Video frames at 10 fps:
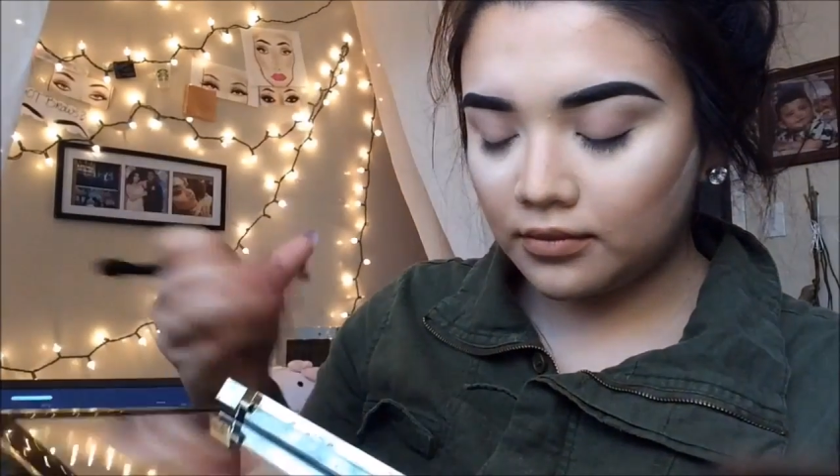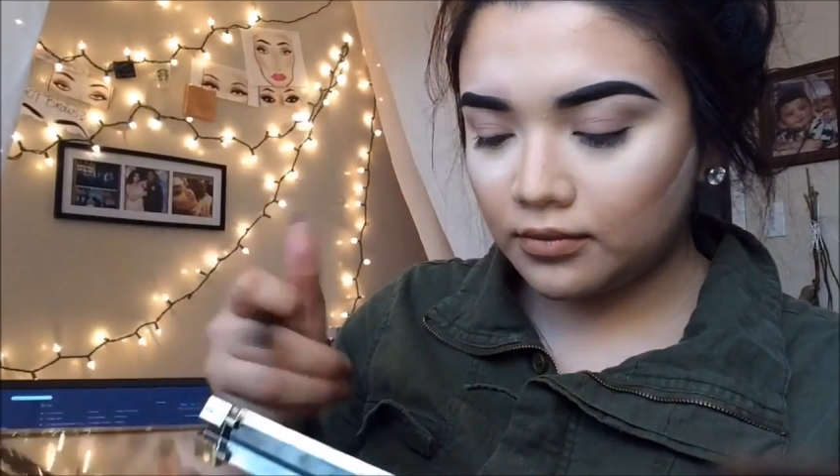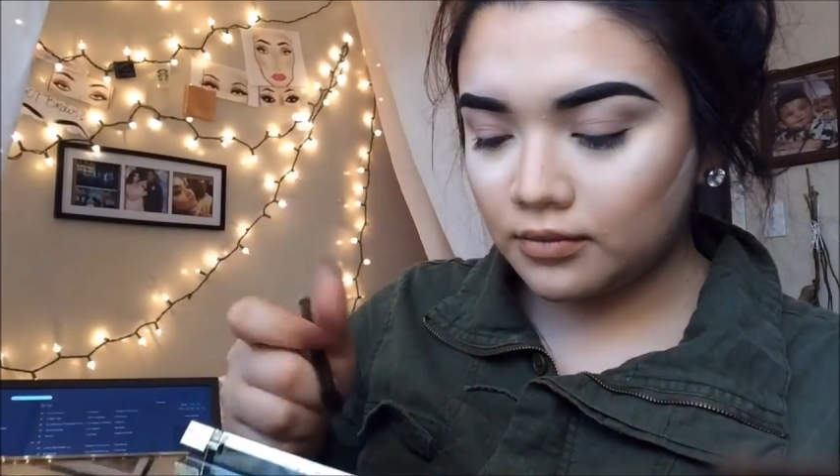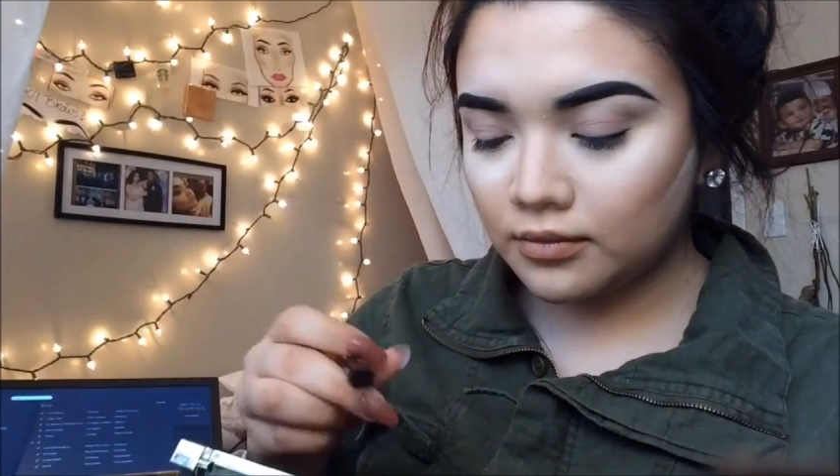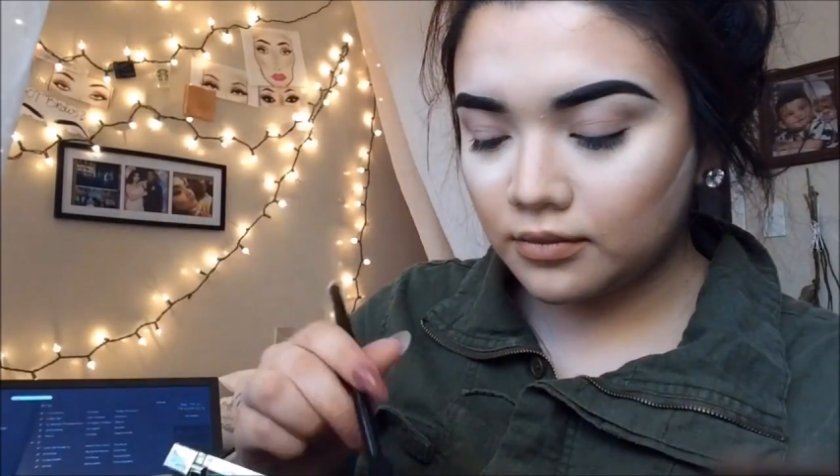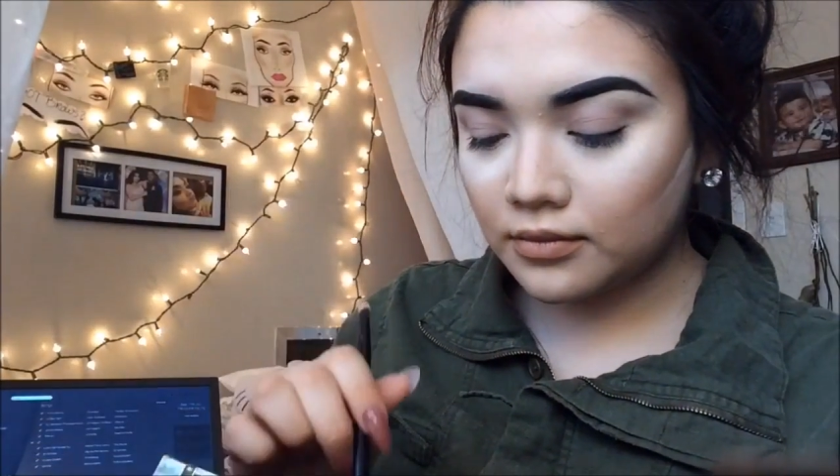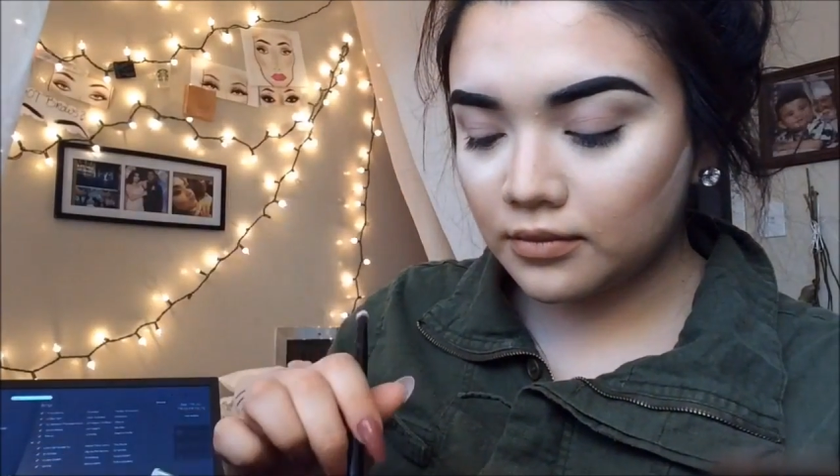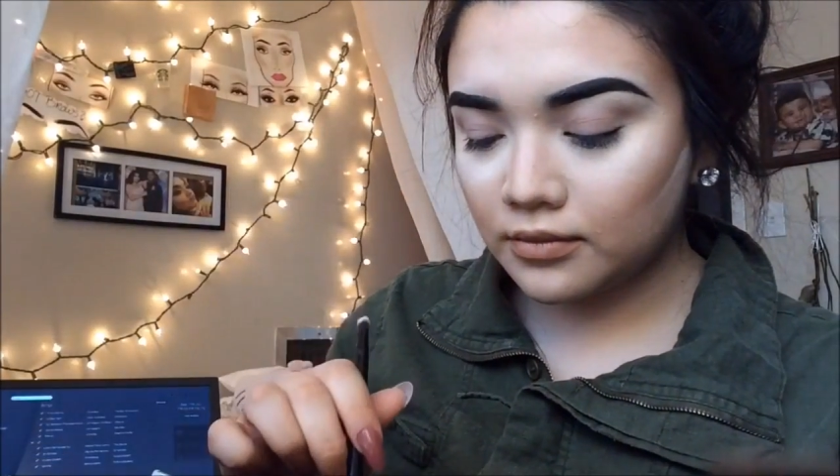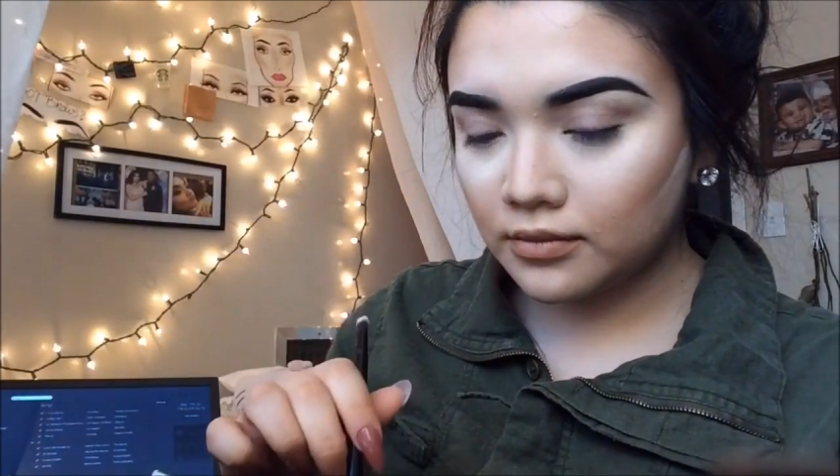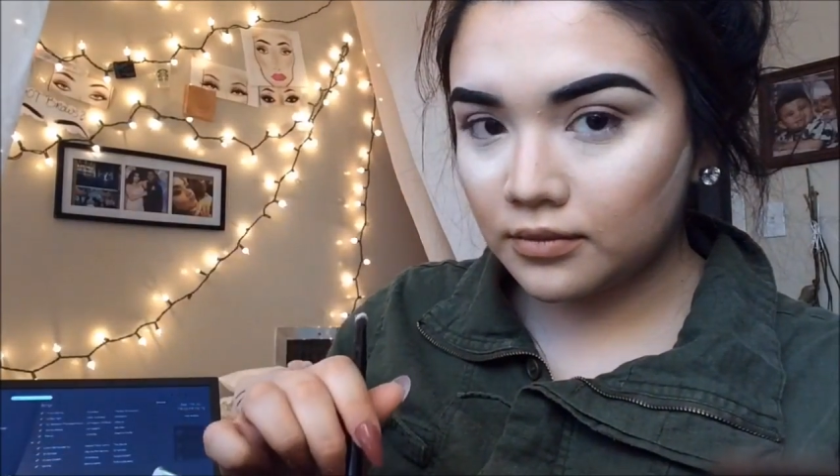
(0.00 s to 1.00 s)
color that I'm
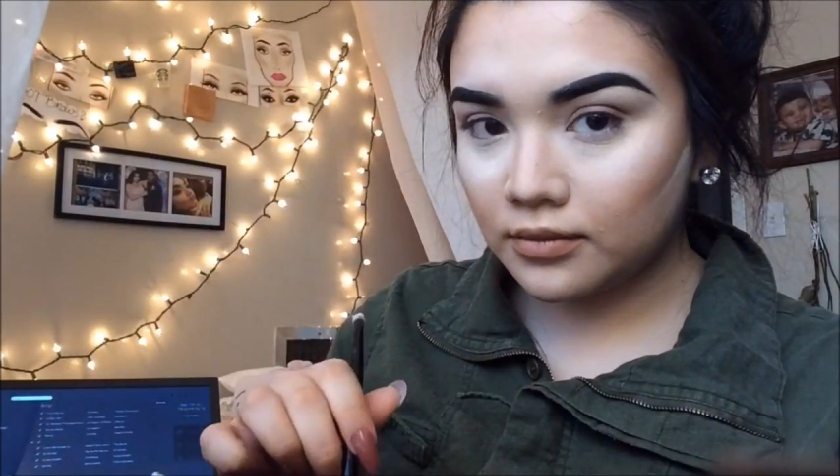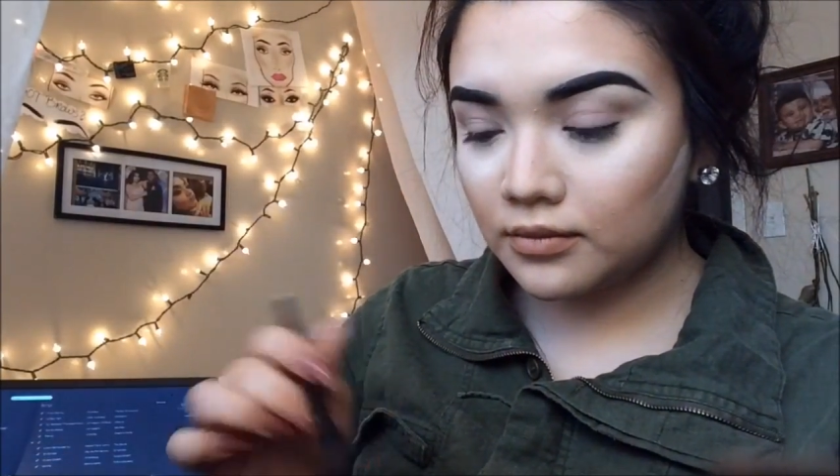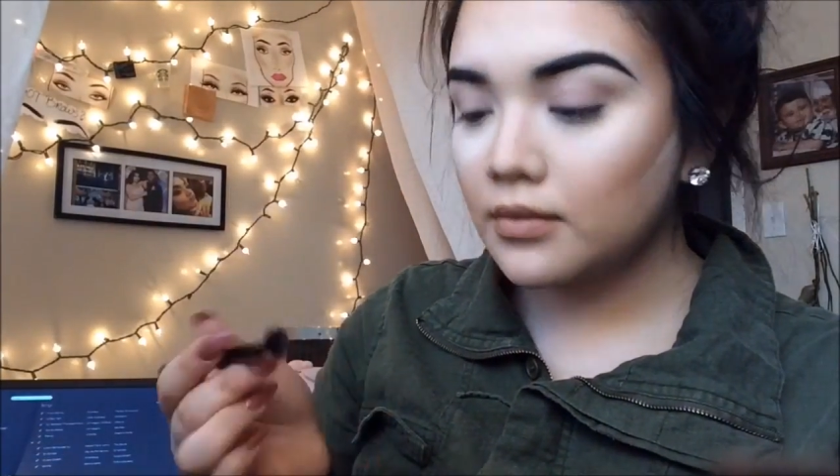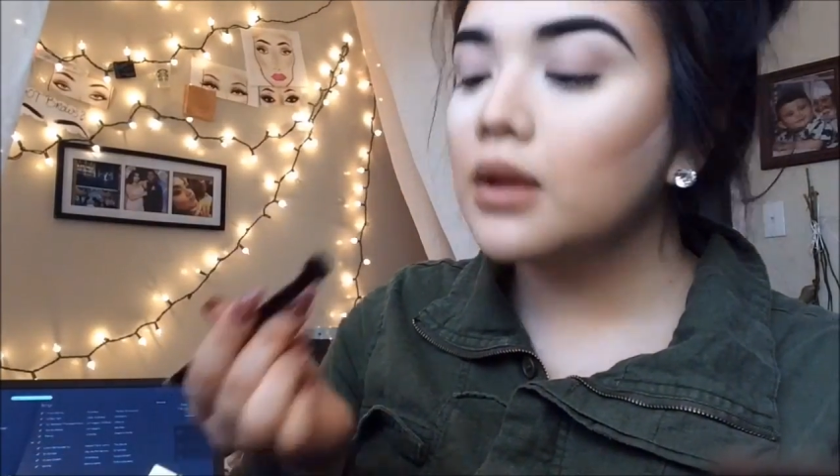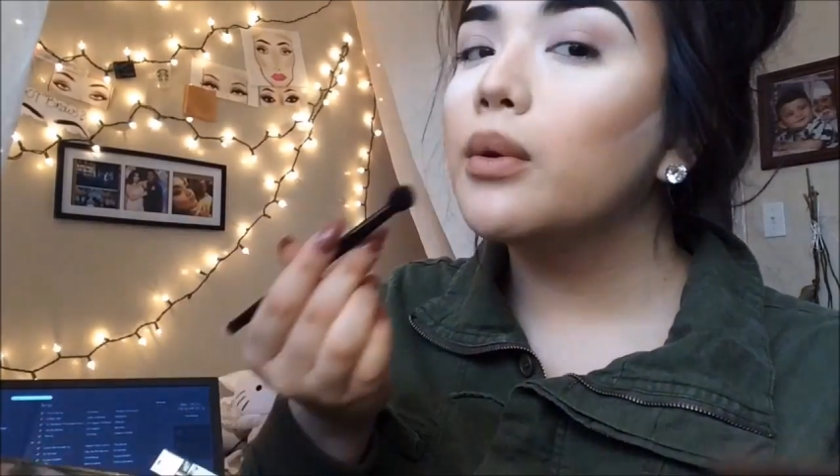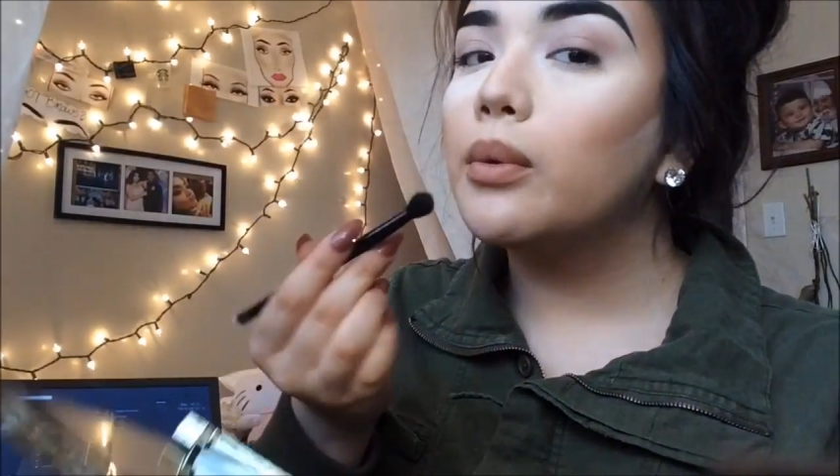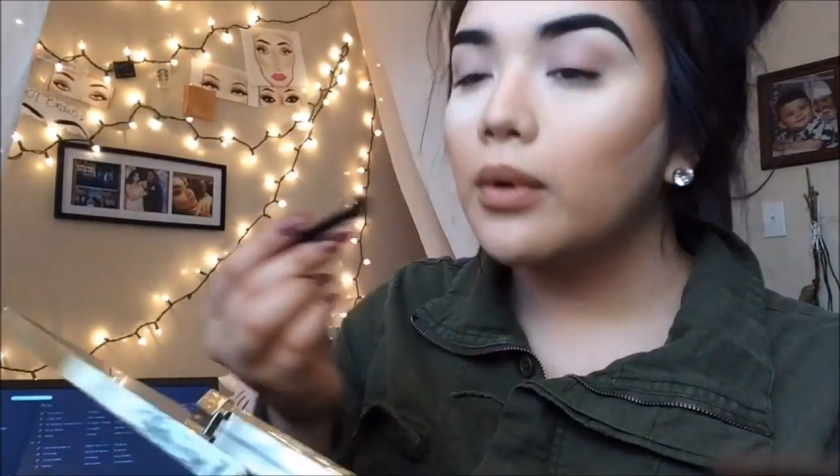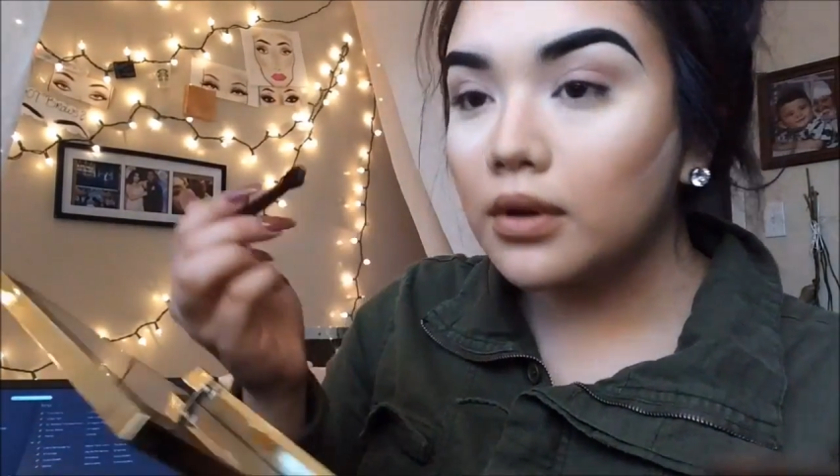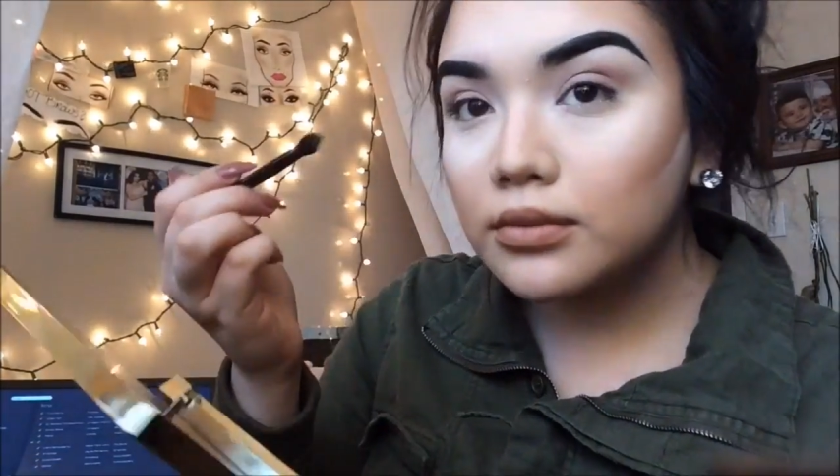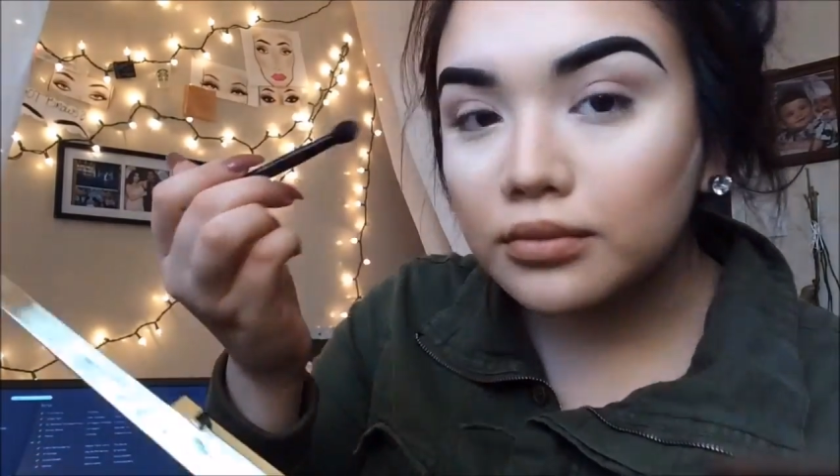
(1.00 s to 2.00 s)
first going in was called
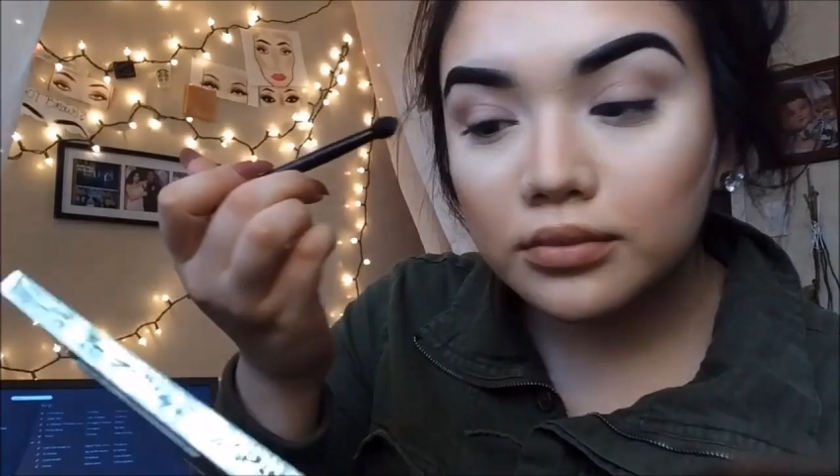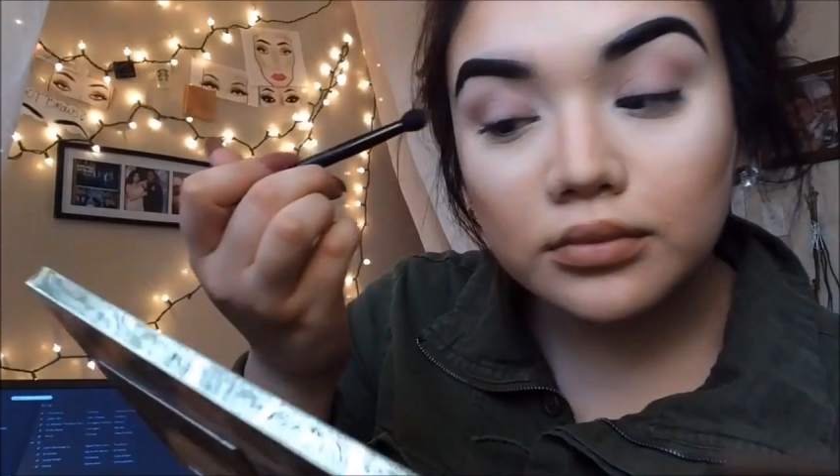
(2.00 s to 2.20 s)
Danger,